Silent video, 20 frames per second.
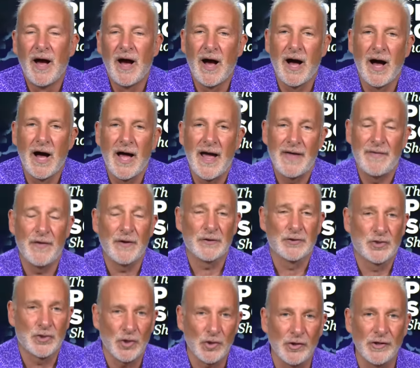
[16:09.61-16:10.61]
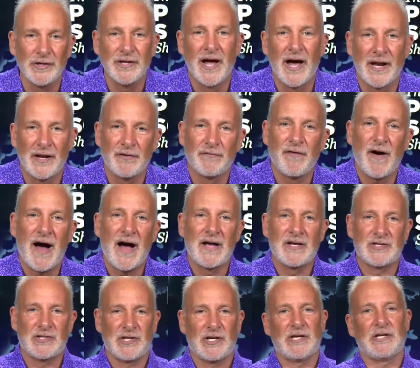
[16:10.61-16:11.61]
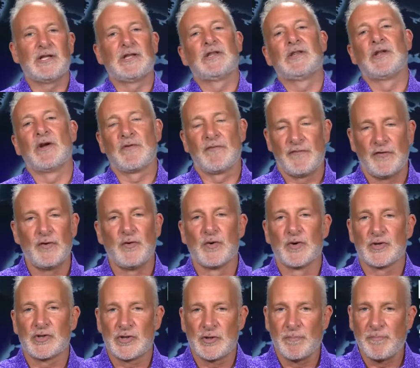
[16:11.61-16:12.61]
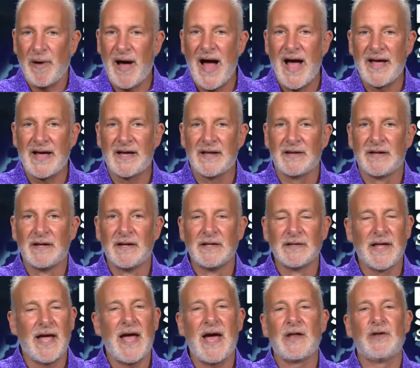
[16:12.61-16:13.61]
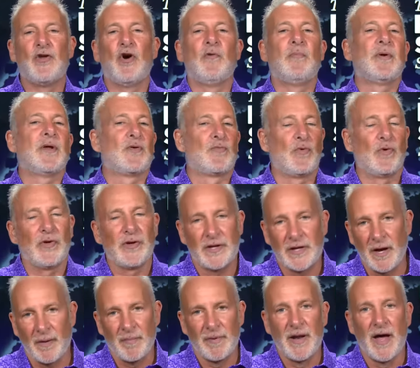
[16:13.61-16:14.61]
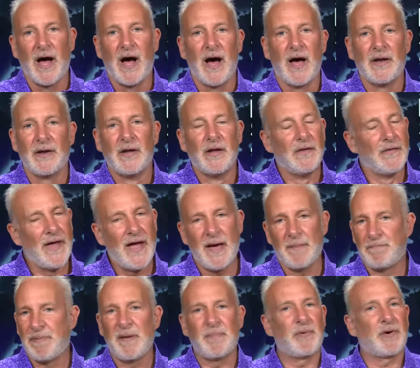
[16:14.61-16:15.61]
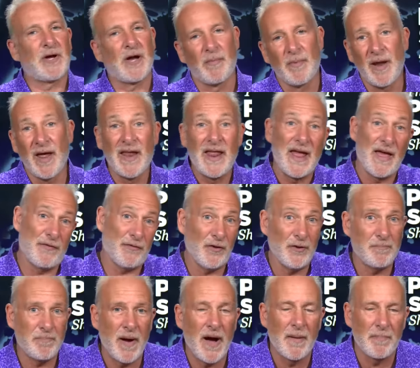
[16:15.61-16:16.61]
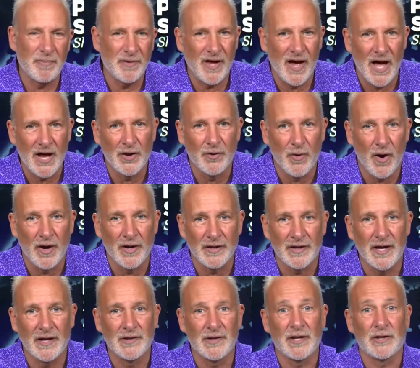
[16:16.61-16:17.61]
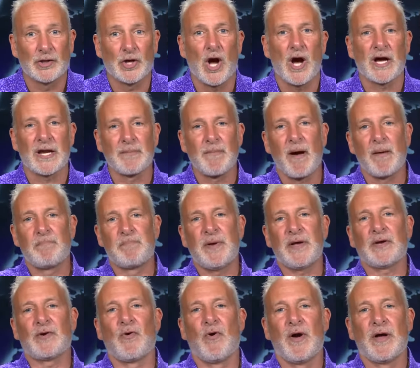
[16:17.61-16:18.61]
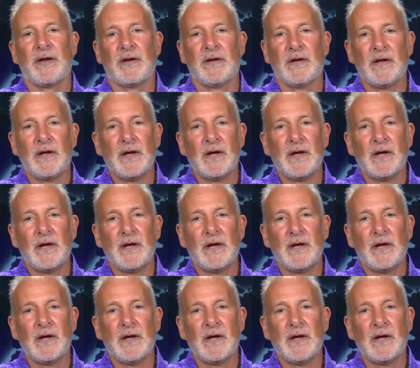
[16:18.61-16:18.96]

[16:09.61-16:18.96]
Uh, and they're certainly not advising their viewers to buy it. They had nobody really coming on. They had people coming on. Anthony Pompliano on again today talking about Bitcoin.